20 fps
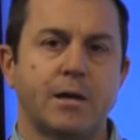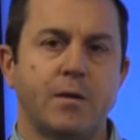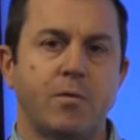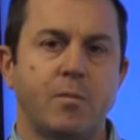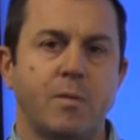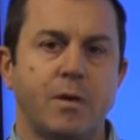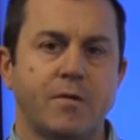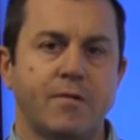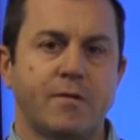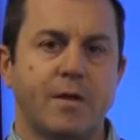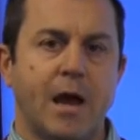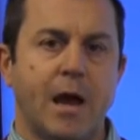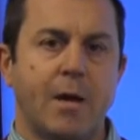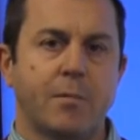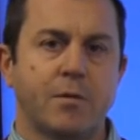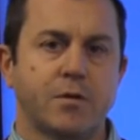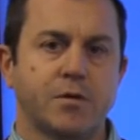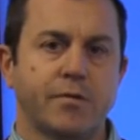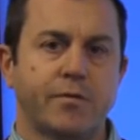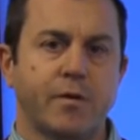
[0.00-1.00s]
It would be
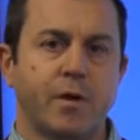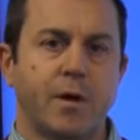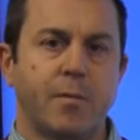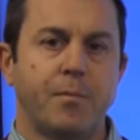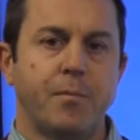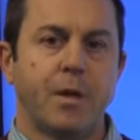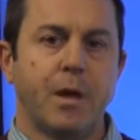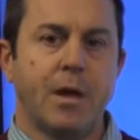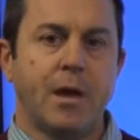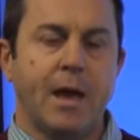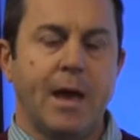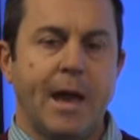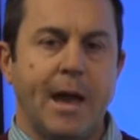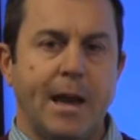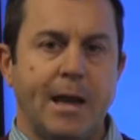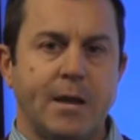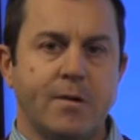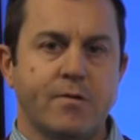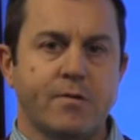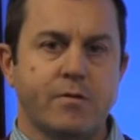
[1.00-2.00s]
established from
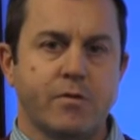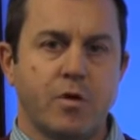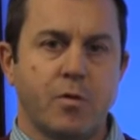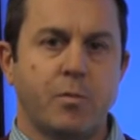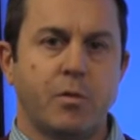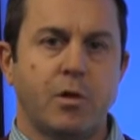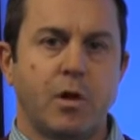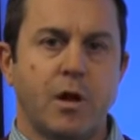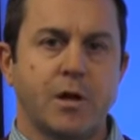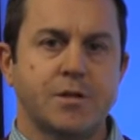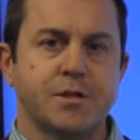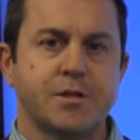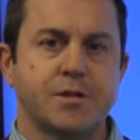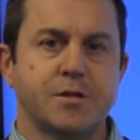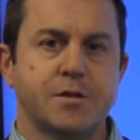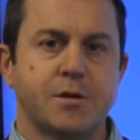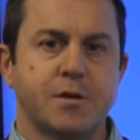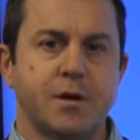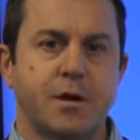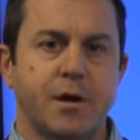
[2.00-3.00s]
any surplus